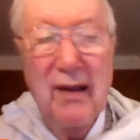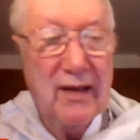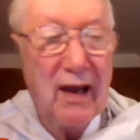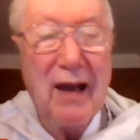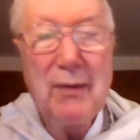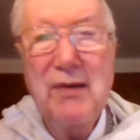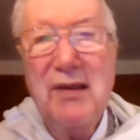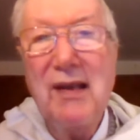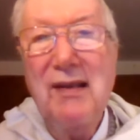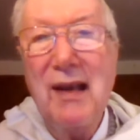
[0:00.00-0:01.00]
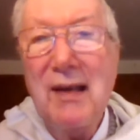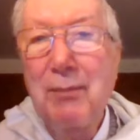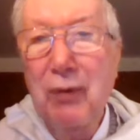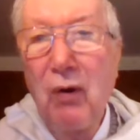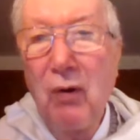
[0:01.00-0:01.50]
So I would say get
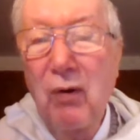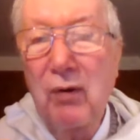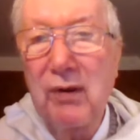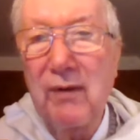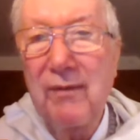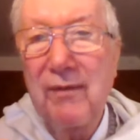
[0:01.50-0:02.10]
abroad.